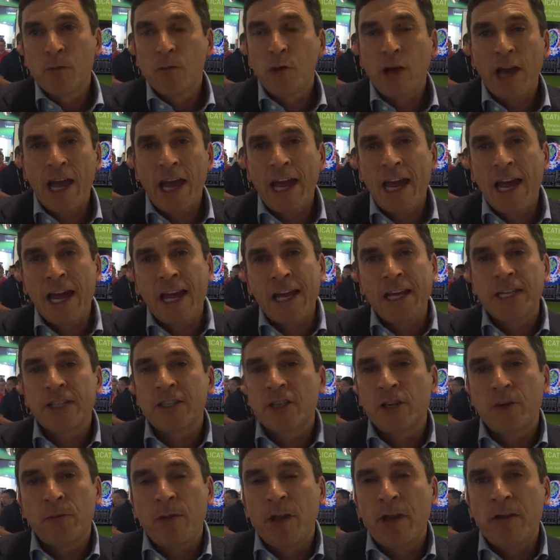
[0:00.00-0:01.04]
But AI
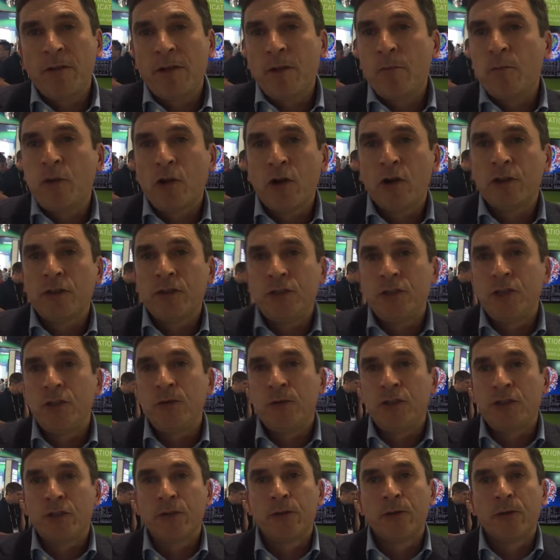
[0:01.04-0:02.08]
is going to be an important
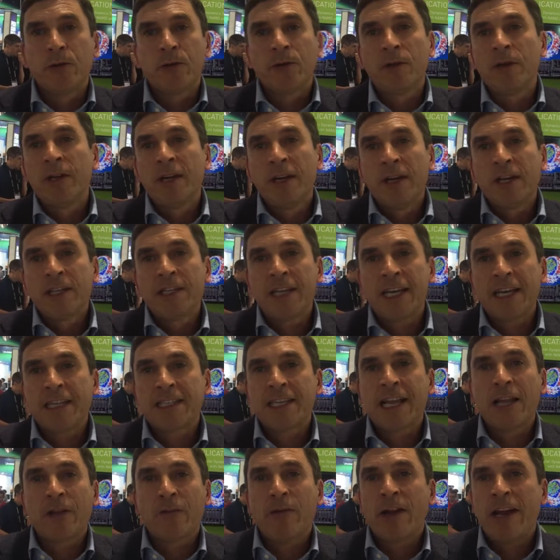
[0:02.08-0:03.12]
new tool to
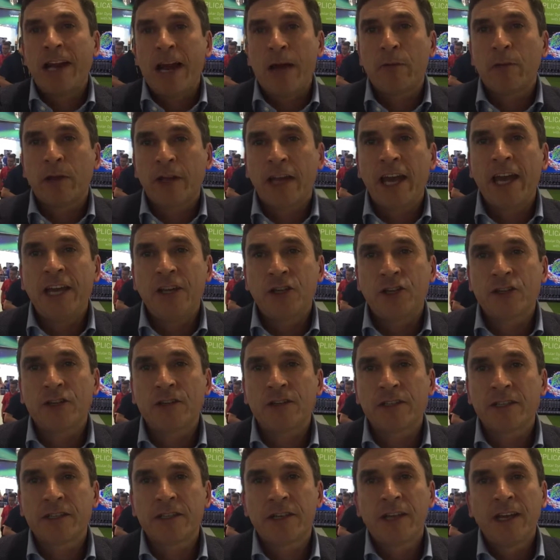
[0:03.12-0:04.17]
accelerate
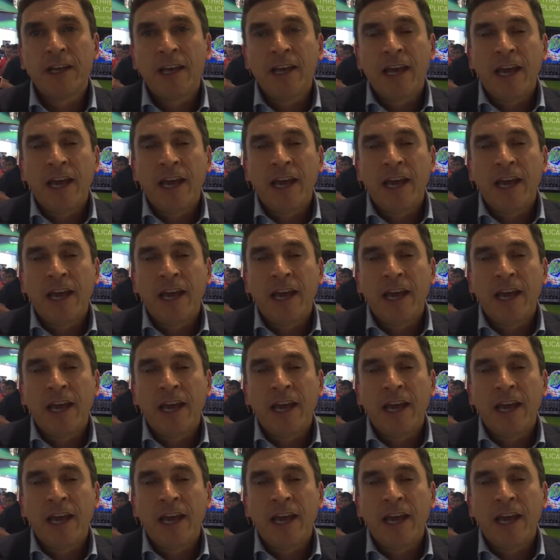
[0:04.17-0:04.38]
applications.